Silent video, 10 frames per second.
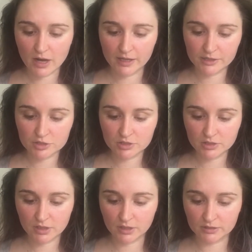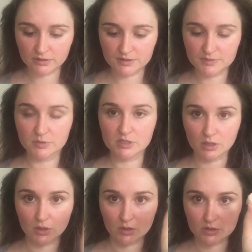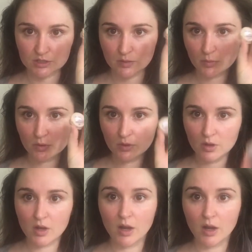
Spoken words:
I actually got this particular sample